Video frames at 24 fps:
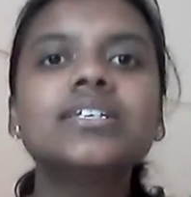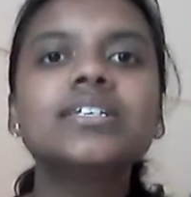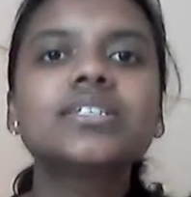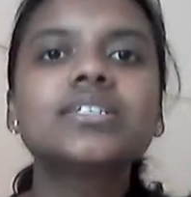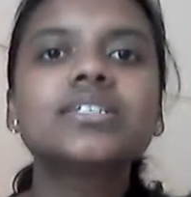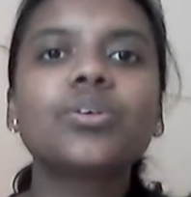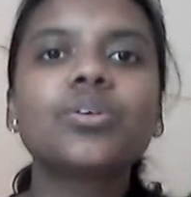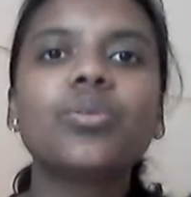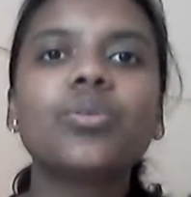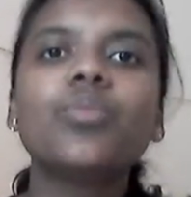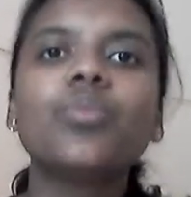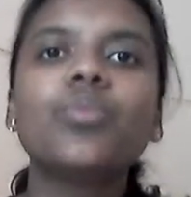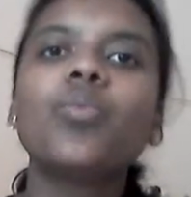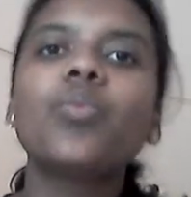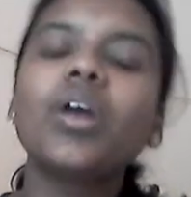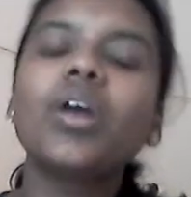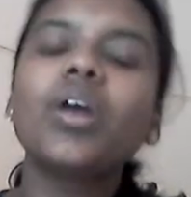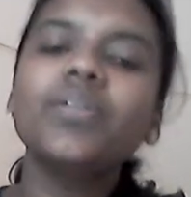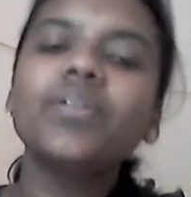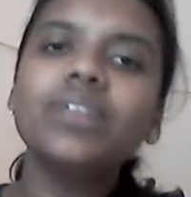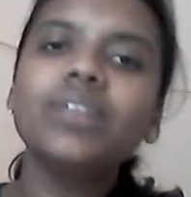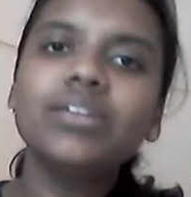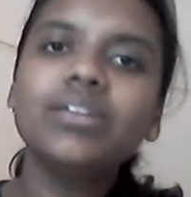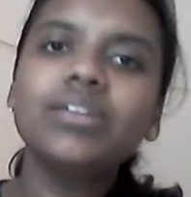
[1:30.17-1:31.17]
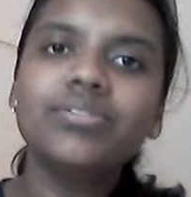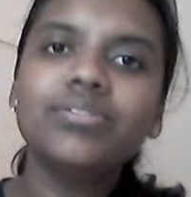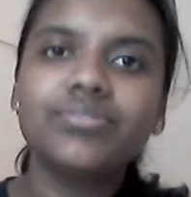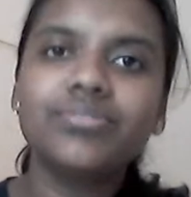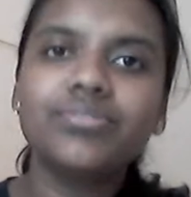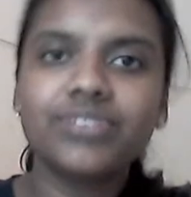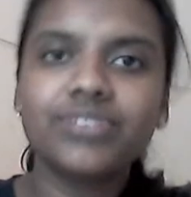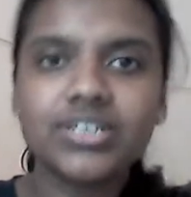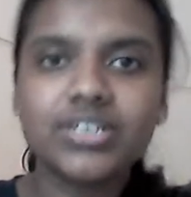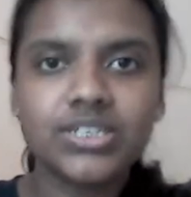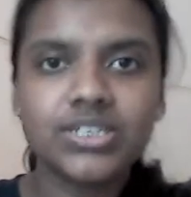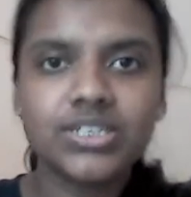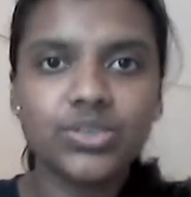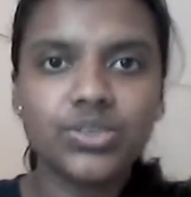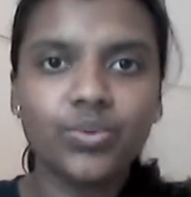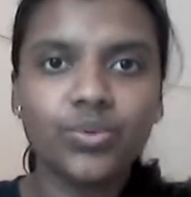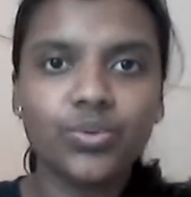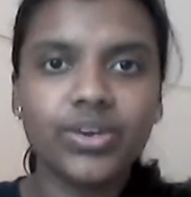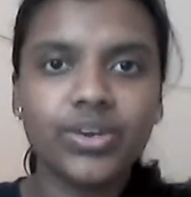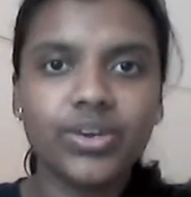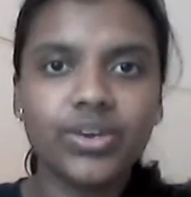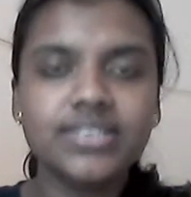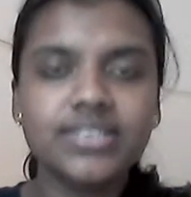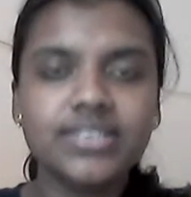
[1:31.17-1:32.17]
So what we'll first
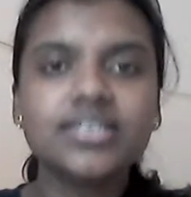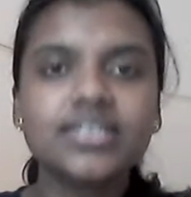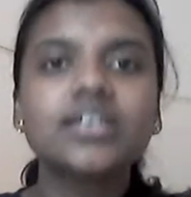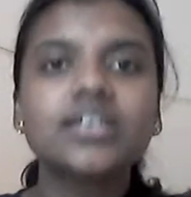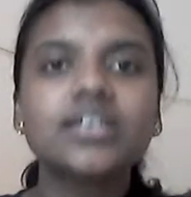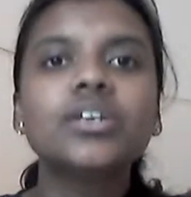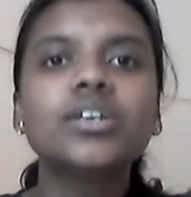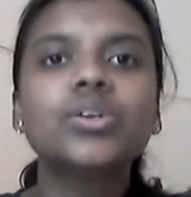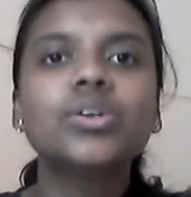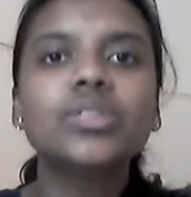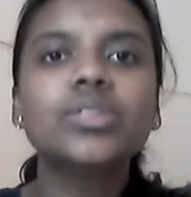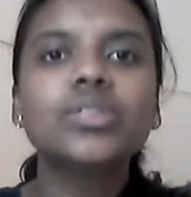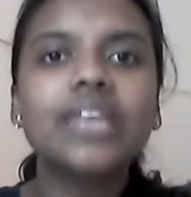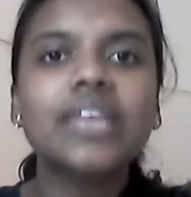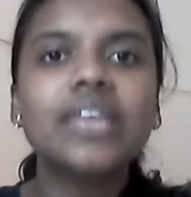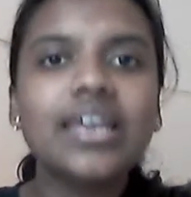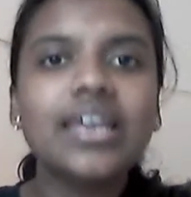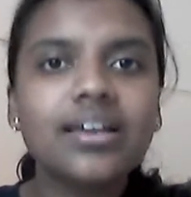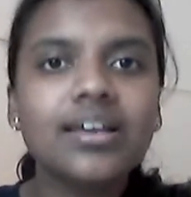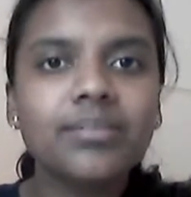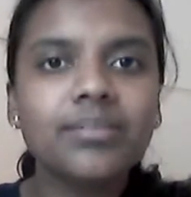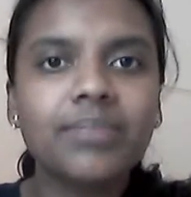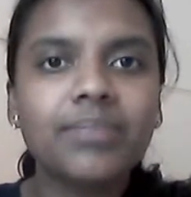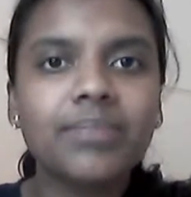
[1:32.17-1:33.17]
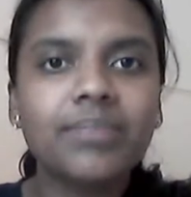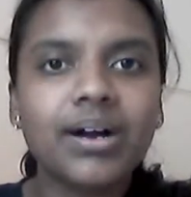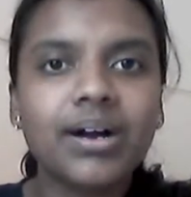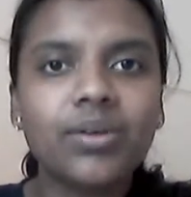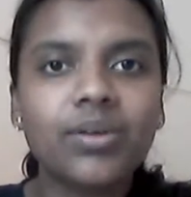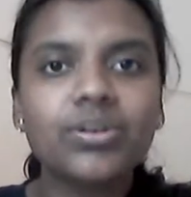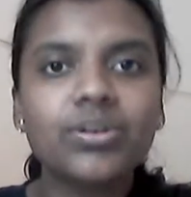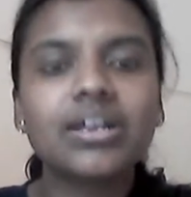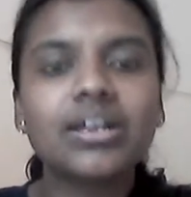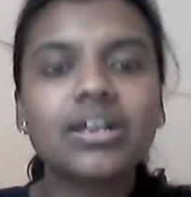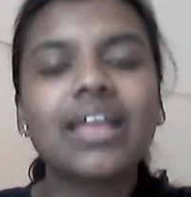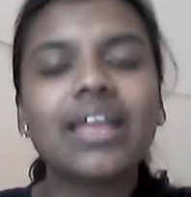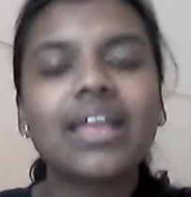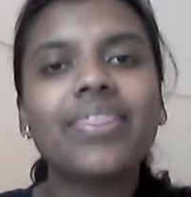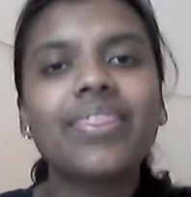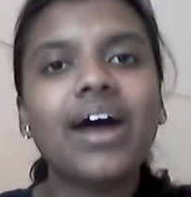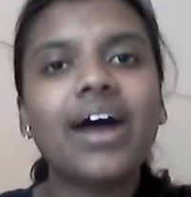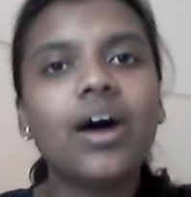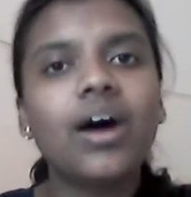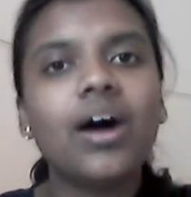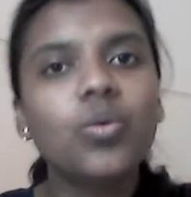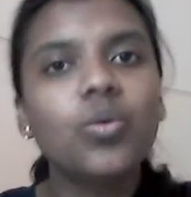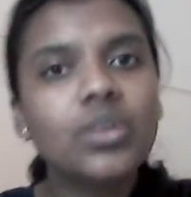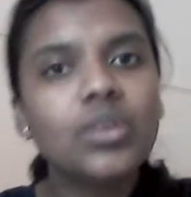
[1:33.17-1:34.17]
do is to think about
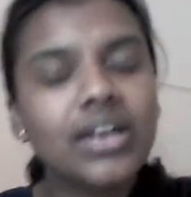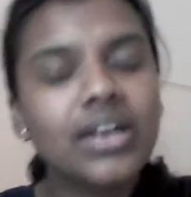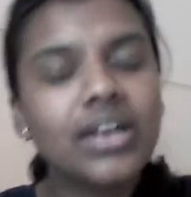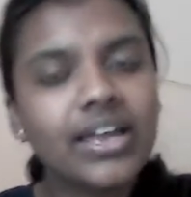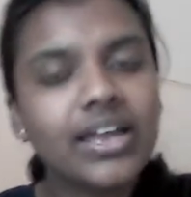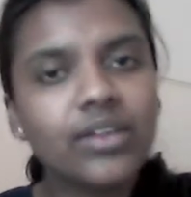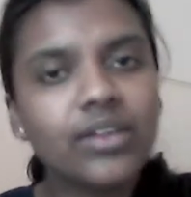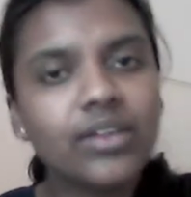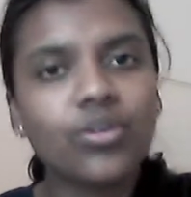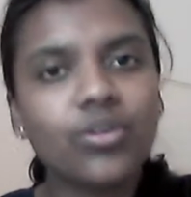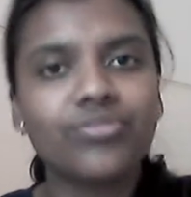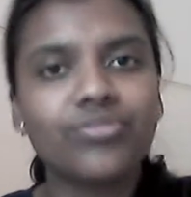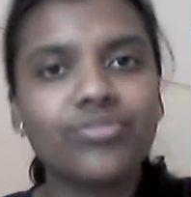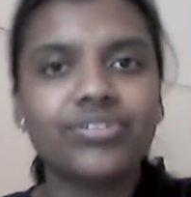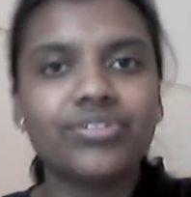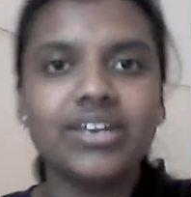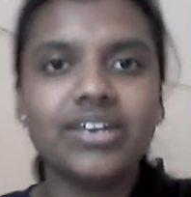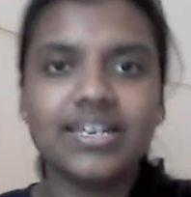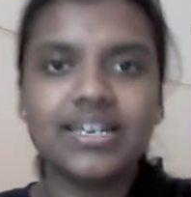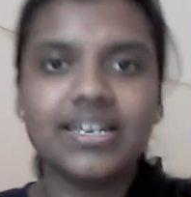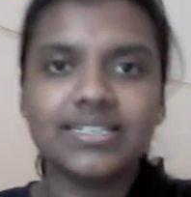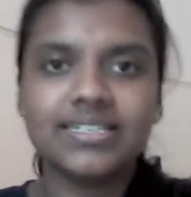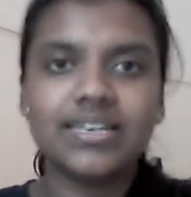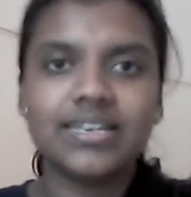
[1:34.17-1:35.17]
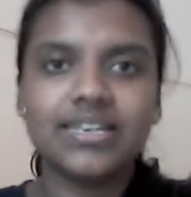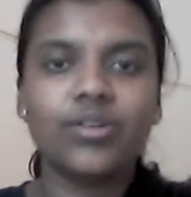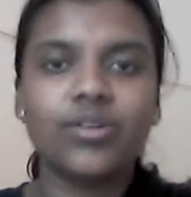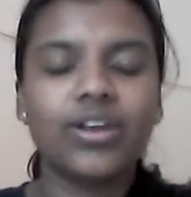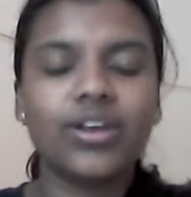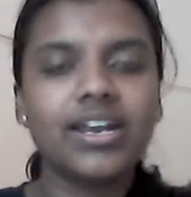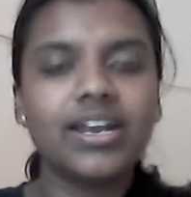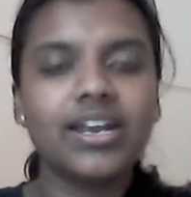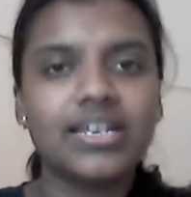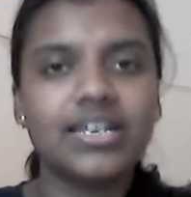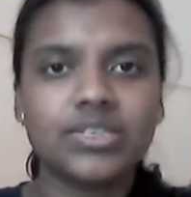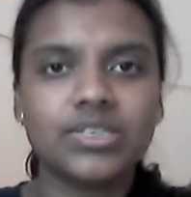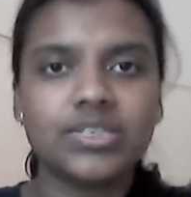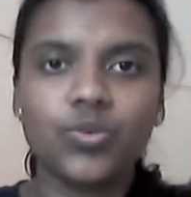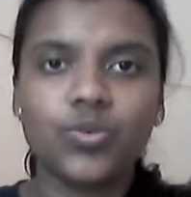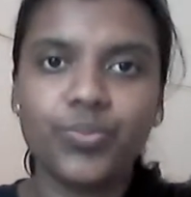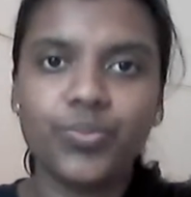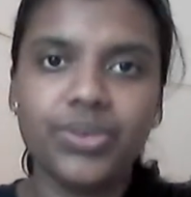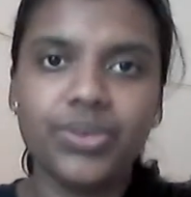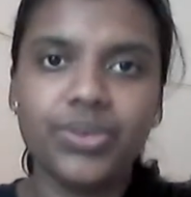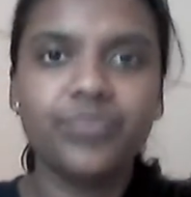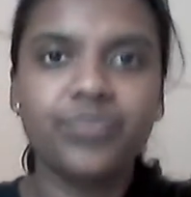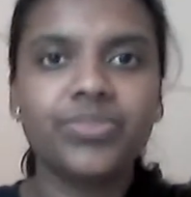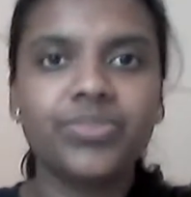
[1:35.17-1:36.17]
the outline of an essay or an
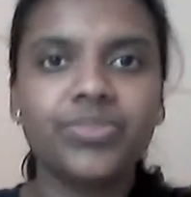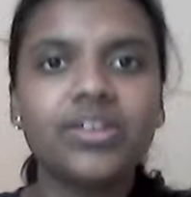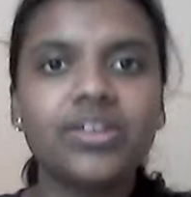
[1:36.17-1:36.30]
SOP.